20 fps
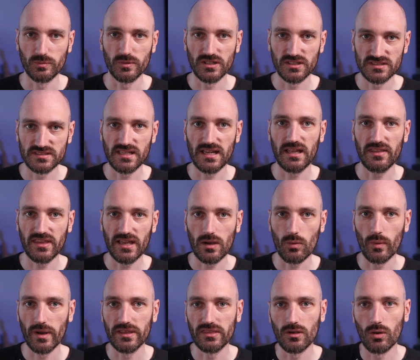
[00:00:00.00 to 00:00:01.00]
because that
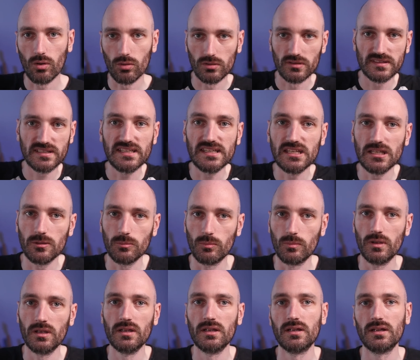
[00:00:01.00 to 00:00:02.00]
way the whole team